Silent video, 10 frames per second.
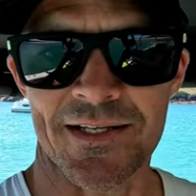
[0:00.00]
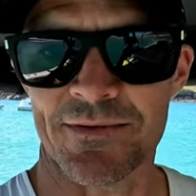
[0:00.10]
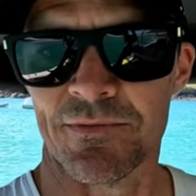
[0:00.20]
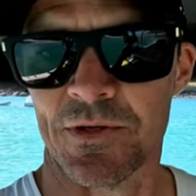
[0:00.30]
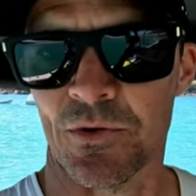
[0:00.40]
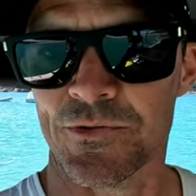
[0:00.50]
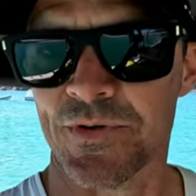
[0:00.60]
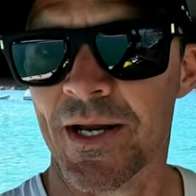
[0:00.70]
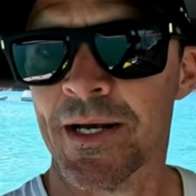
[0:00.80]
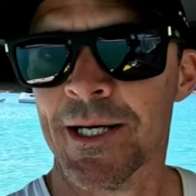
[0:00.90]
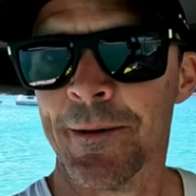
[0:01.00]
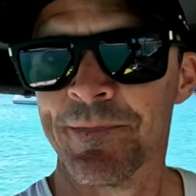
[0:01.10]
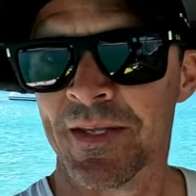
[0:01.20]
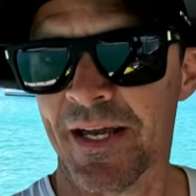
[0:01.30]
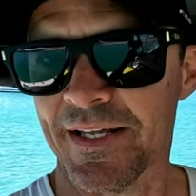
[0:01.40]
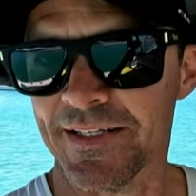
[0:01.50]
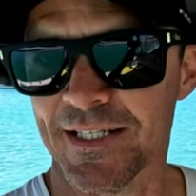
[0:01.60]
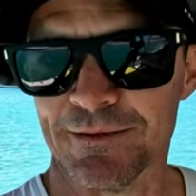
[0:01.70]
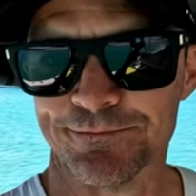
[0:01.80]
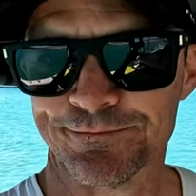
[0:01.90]
That's we got all three, and
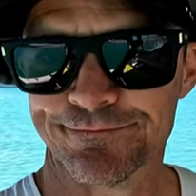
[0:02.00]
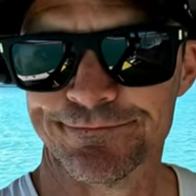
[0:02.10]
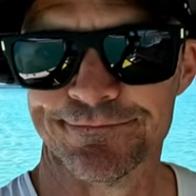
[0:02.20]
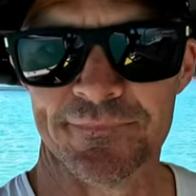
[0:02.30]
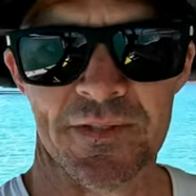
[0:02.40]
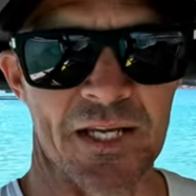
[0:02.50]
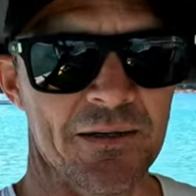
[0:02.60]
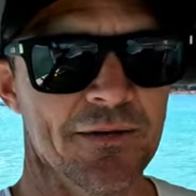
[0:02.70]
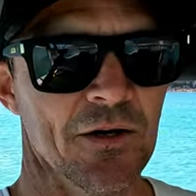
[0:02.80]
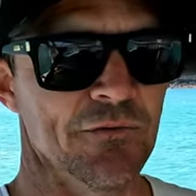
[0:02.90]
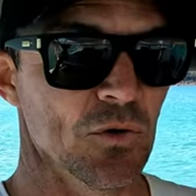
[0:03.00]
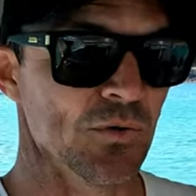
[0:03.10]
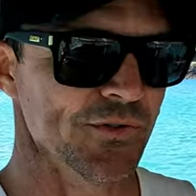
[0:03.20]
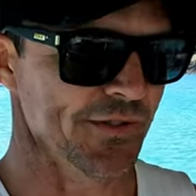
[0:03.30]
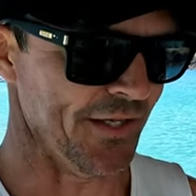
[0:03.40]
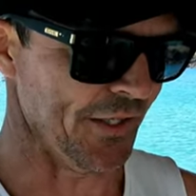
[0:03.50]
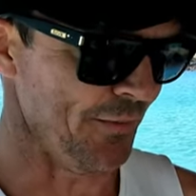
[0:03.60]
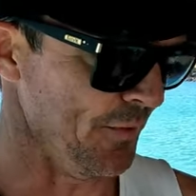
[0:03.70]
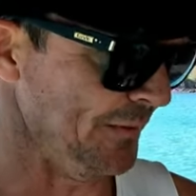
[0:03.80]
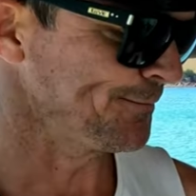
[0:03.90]
um, yeah, of course, no
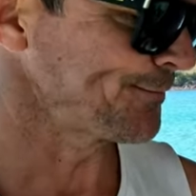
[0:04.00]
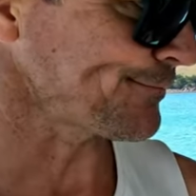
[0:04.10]
GoPro.